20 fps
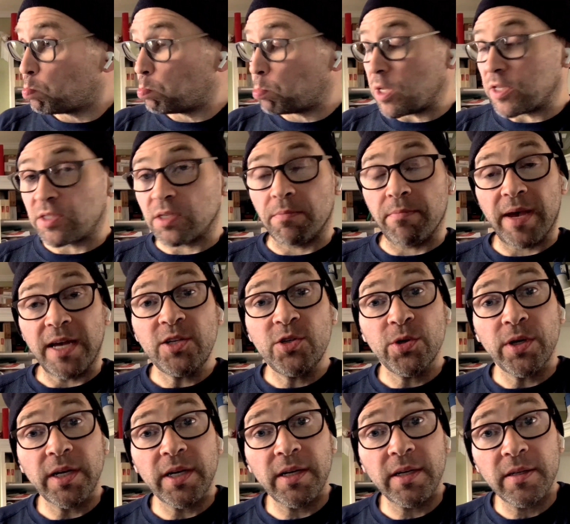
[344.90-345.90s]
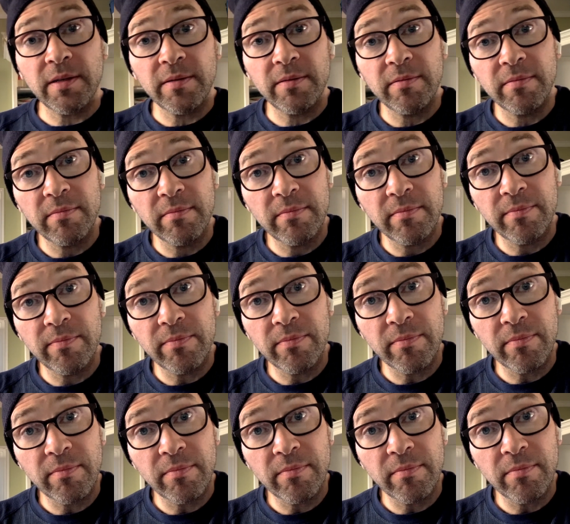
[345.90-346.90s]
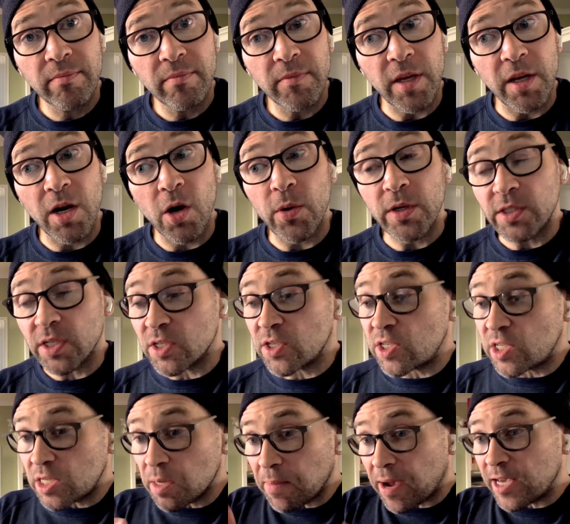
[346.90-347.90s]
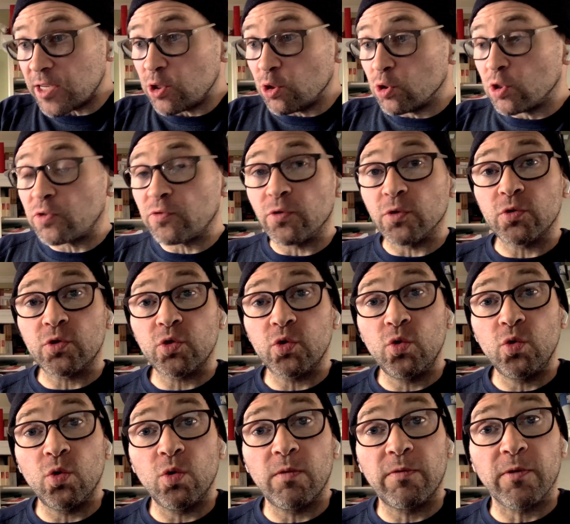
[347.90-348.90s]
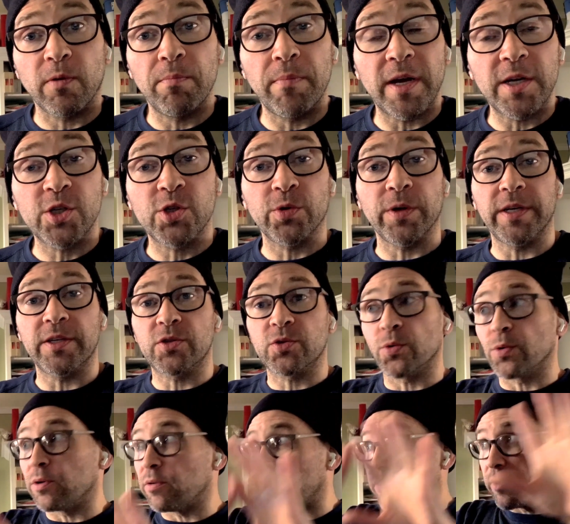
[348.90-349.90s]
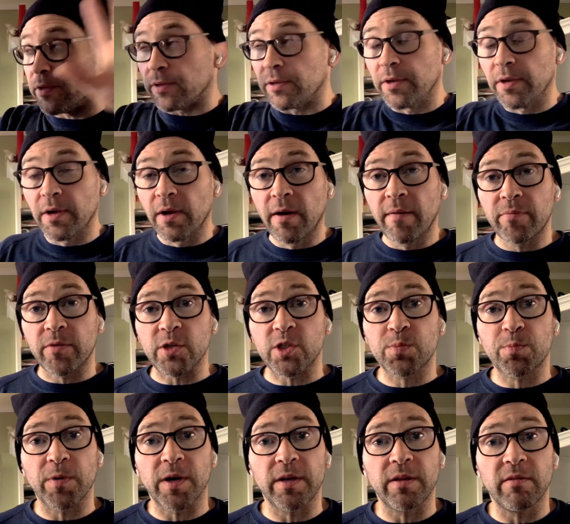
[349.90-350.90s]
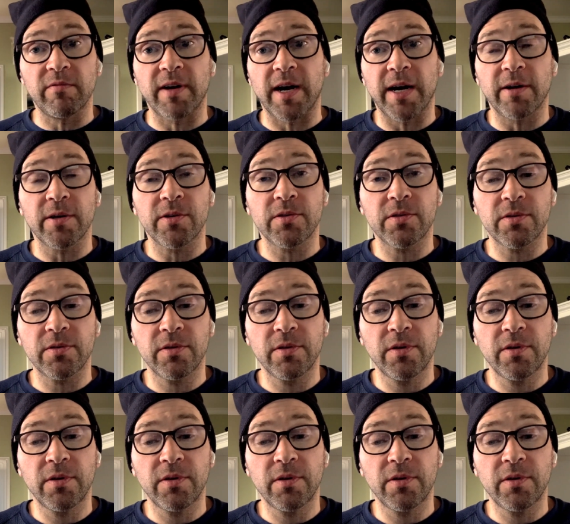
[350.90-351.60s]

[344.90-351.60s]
It's a metric. It's a semi-useful tool for measuring sort of the spread of the virus.